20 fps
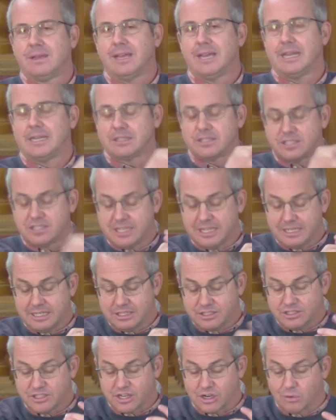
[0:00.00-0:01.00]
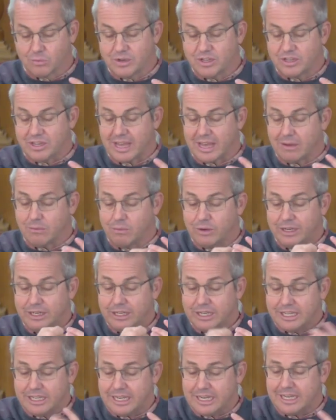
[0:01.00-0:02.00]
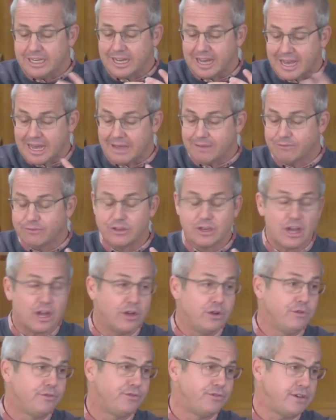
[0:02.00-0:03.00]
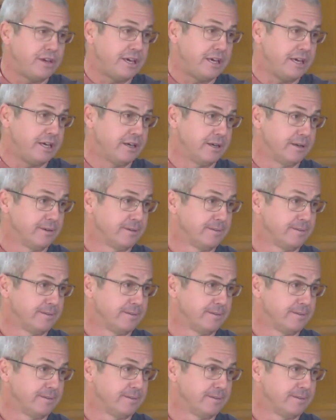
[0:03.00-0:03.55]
our sin is dealt with, and we need have no fear.